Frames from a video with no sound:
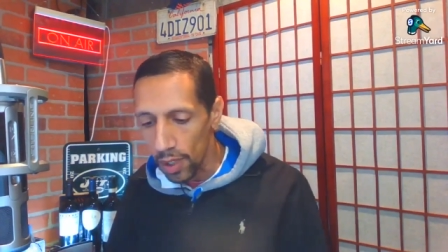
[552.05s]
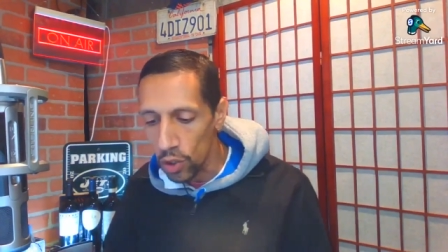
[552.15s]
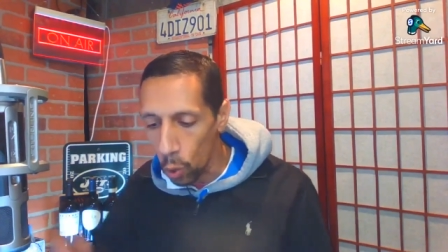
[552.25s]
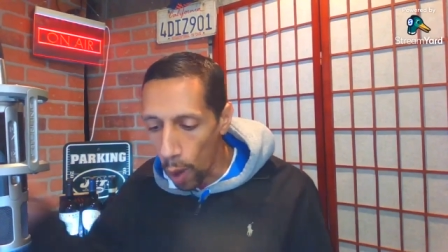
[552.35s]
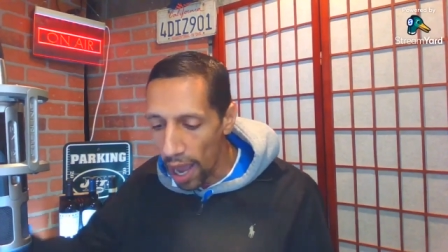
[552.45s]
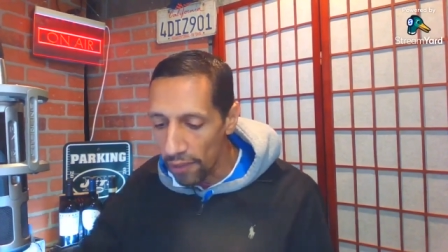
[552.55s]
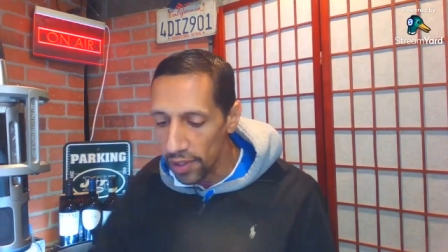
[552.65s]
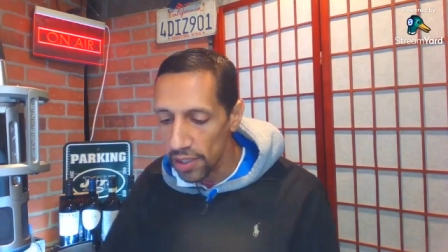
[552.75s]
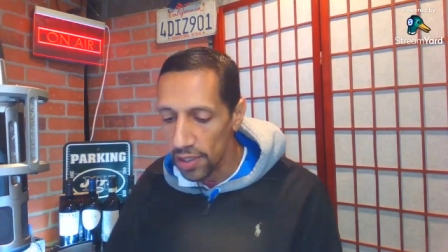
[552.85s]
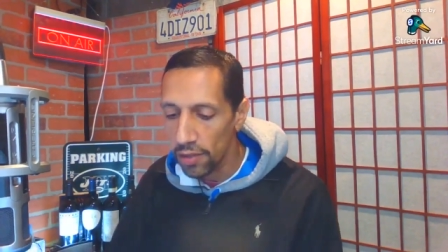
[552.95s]
So why haven't
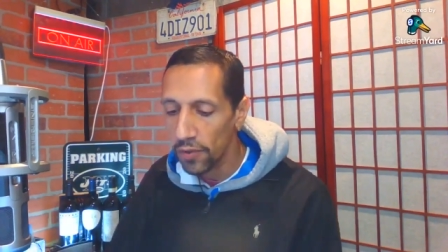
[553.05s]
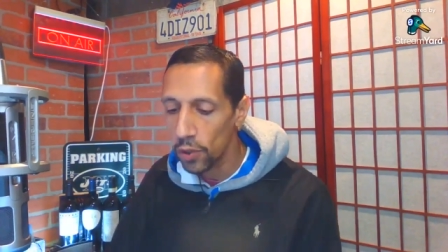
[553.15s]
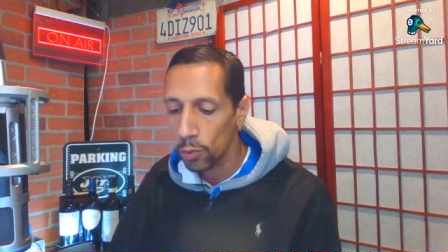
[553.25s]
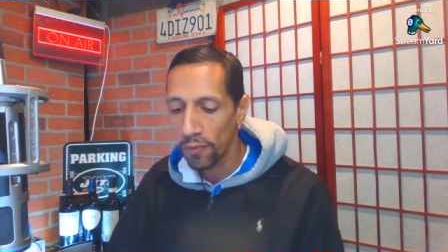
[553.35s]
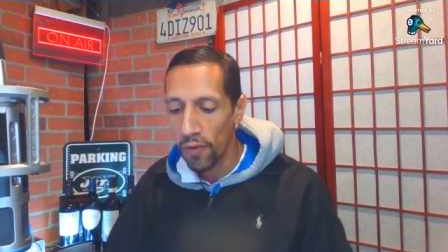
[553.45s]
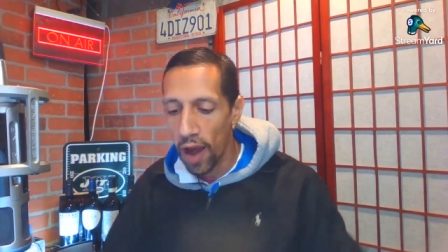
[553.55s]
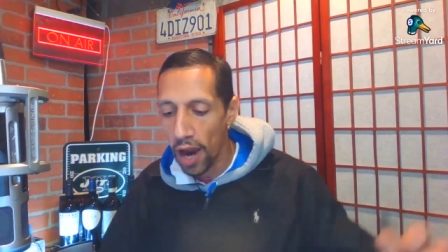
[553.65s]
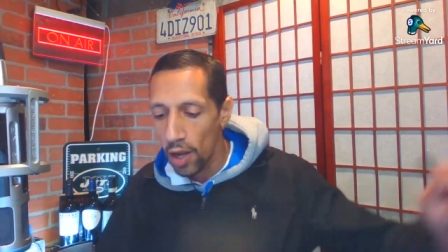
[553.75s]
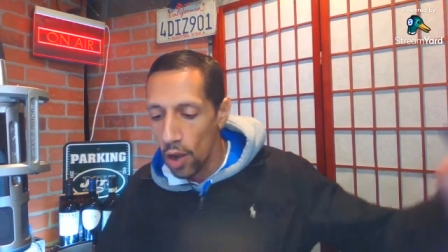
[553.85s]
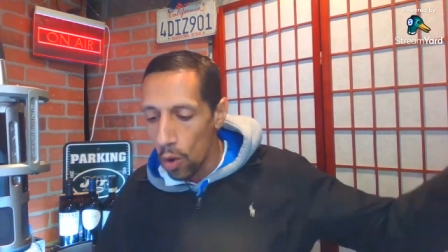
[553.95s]
these individuals been
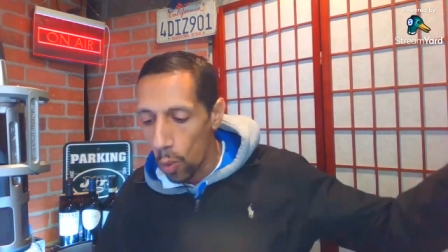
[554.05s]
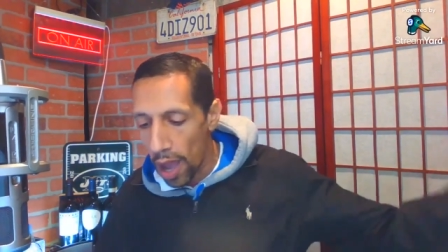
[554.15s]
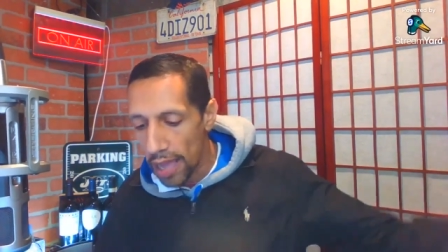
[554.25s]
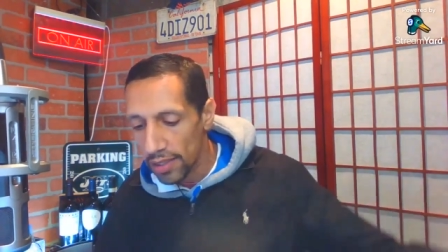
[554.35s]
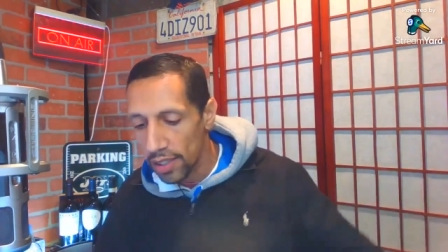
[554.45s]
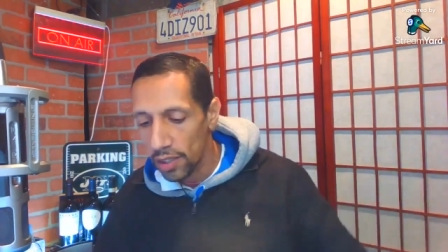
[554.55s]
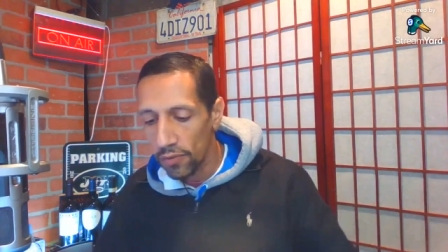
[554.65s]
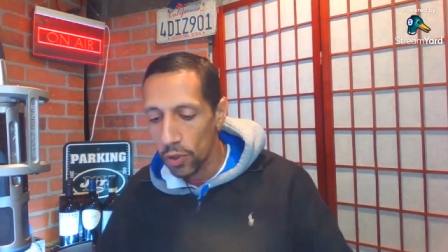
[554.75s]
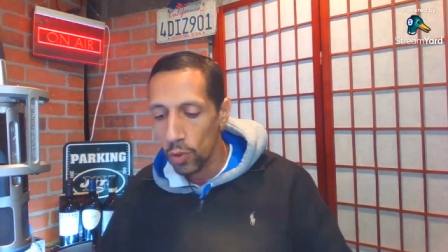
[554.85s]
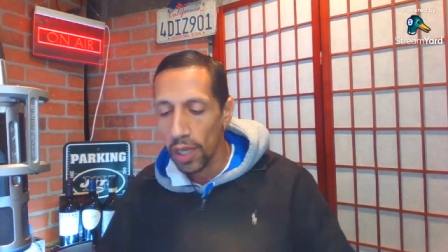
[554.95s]
fired? Why has an
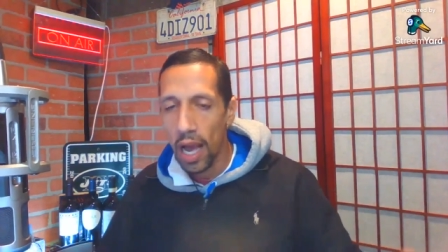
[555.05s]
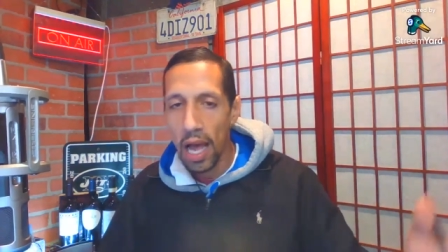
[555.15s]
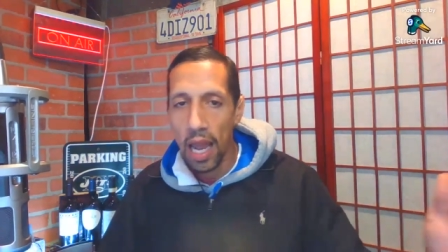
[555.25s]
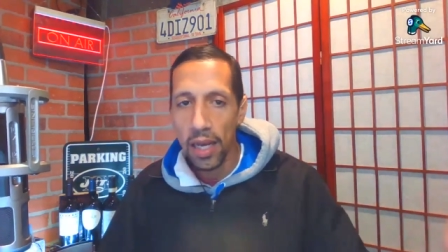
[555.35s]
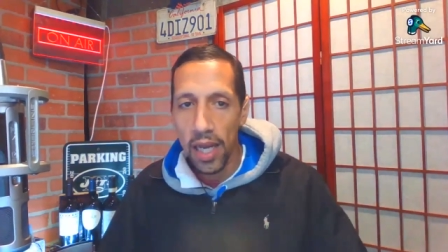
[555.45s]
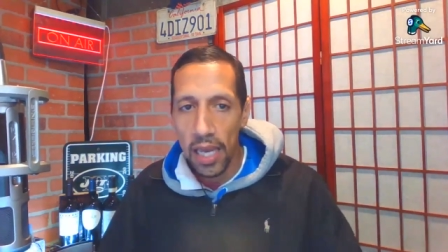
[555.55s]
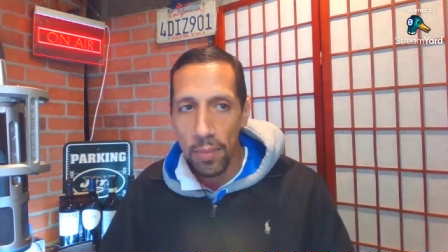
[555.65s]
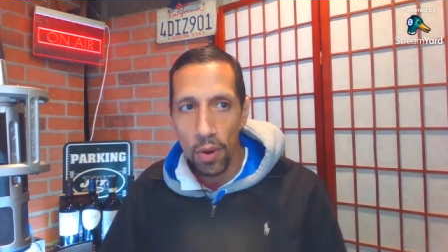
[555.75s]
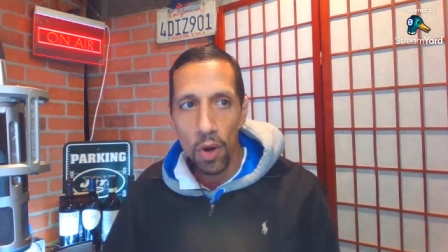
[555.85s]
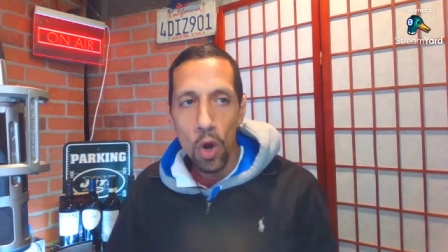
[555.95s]
individual like a
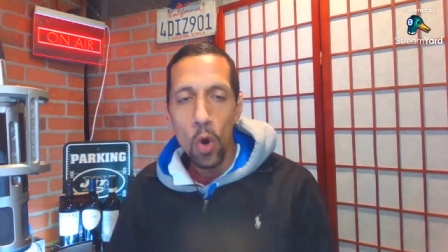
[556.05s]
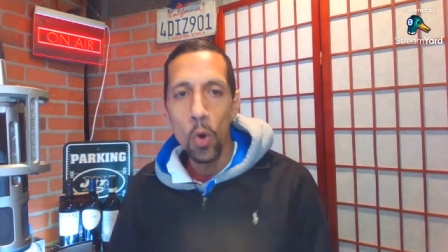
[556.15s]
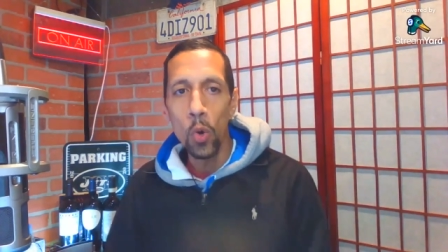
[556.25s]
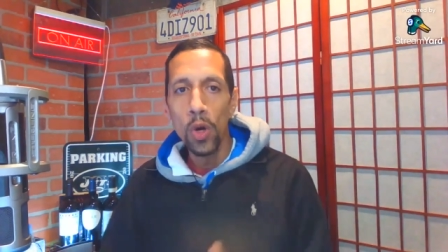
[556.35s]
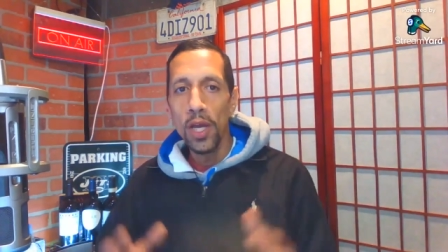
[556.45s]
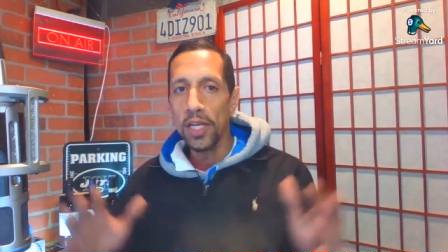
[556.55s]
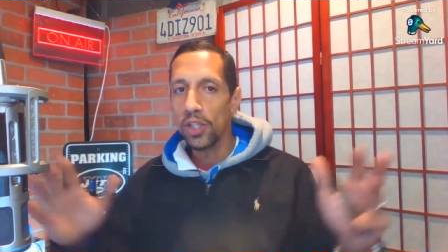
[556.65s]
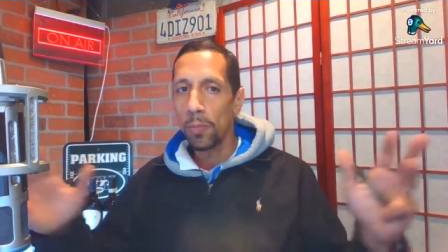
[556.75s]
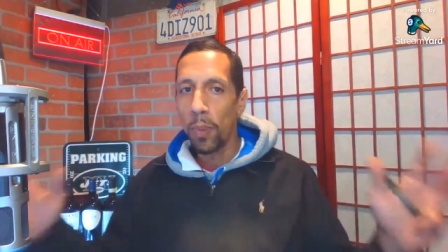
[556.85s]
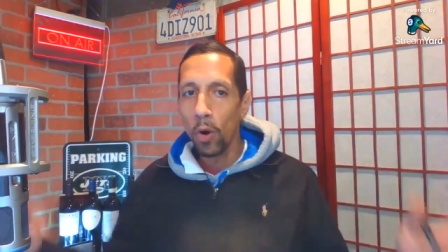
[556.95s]
Neighbor, who is
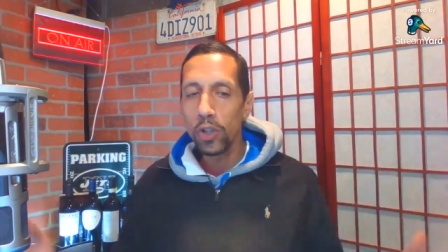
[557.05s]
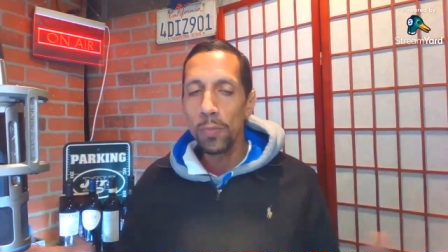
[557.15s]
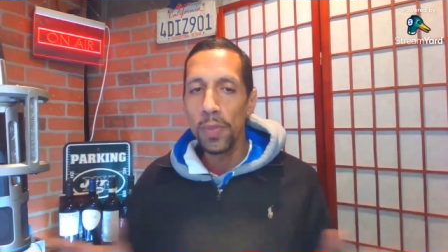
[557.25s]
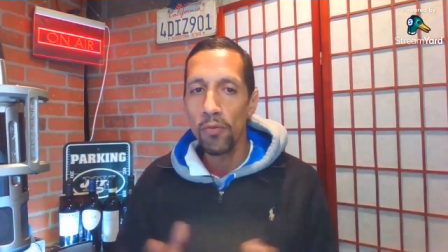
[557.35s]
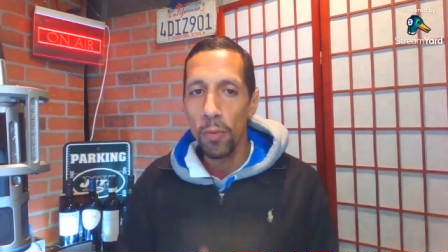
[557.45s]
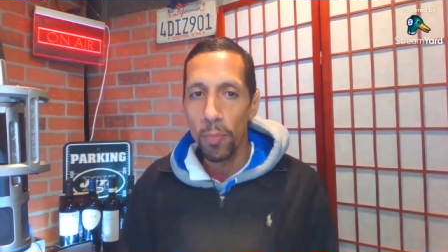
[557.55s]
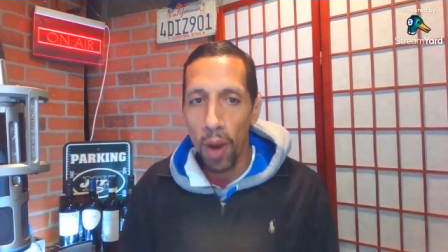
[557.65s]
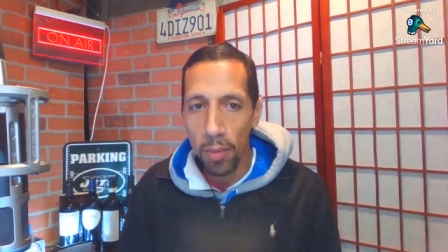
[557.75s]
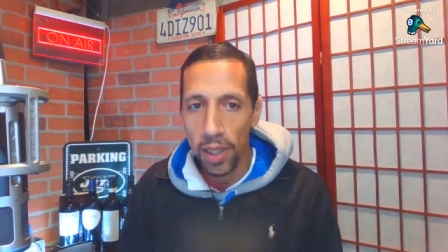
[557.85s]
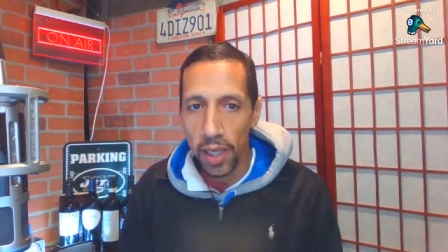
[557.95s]
supposed to be a
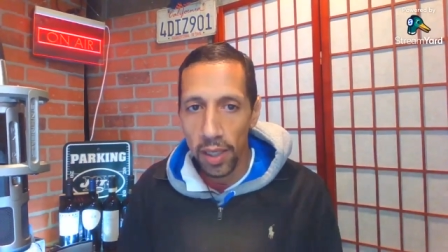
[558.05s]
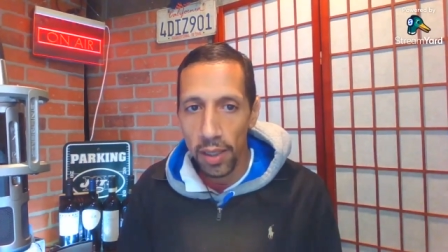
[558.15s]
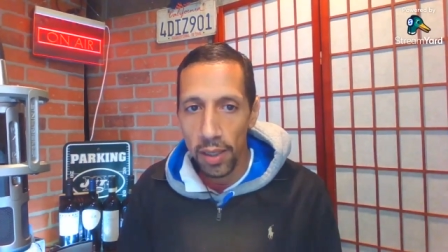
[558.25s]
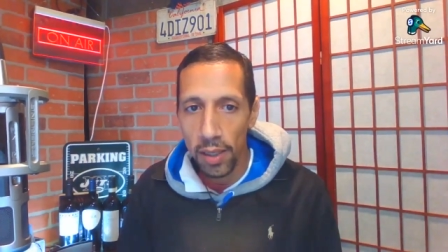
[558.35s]
Republican,